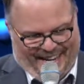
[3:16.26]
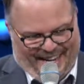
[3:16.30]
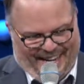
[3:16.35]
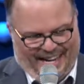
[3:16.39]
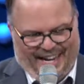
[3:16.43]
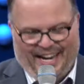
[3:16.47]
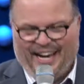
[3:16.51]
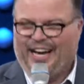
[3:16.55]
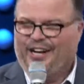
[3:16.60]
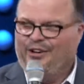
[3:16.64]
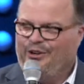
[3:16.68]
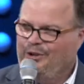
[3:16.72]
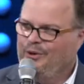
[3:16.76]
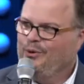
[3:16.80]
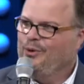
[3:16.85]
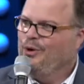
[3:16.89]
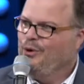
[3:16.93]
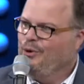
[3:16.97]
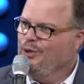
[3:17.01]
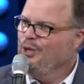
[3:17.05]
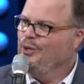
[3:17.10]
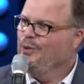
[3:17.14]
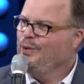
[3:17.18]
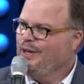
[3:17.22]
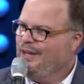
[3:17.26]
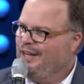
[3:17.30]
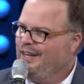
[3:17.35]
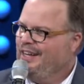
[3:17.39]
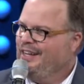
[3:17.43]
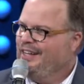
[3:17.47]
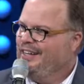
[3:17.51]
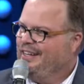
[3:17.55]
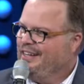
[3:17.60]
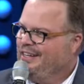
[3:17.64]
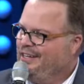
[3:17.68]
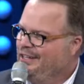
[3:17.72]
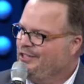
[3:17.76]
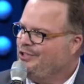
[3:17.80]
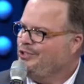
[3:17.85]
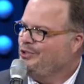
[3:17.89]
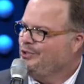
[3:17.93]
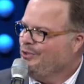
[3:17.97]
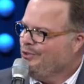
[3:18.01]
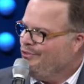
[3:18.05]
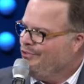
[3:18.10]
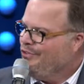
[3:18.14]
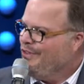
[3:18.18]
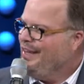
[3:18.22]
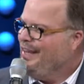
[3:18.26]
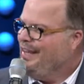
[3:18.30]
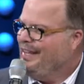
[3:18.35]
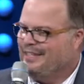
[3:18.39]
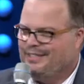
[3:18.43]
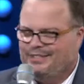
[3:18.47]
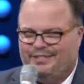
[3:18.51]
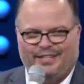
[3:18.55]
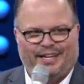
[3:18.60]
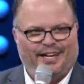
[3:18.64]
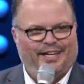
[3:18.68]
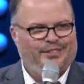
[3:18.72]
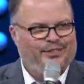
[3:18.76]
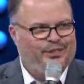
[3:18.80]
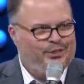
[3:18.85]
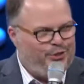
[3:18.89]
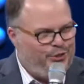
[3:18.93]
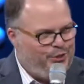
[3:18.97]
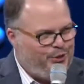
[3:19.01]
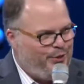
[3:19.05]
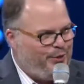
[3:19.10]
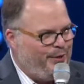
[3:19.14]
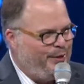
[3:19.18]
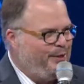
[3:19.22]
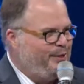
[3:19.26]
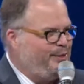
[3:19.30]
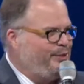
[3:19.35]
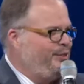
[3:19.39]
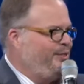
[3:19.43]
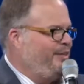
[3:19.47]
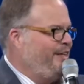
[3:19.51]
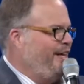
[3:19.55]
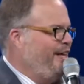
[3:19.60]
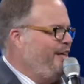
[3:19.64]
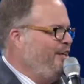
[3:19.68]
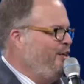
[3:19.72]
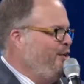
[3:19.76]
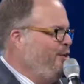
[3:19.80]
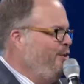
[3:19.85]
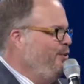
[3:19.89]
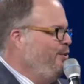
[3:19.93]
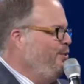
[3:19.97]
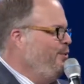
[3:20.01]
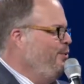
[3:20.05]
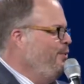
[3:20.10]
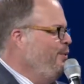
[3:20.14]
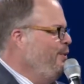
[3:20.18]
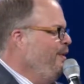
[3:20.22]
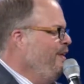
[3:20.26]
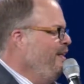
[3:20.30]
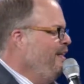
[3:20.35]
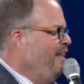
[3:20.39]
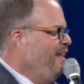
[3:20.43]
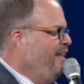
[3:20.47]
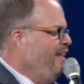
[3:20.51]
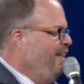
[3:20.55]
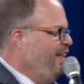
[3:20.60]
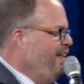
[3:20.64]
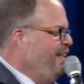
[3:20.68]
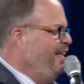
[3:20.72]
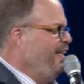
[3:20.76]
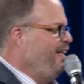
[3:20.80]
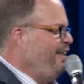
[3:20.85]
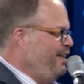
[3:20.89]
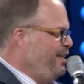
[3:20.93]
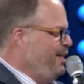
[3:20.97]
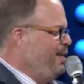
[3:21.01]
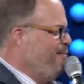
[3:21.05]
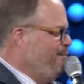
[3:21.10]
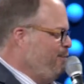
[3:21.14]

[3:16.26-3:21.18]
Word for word: I, I do owe you a, an additional thanks as a church that you lent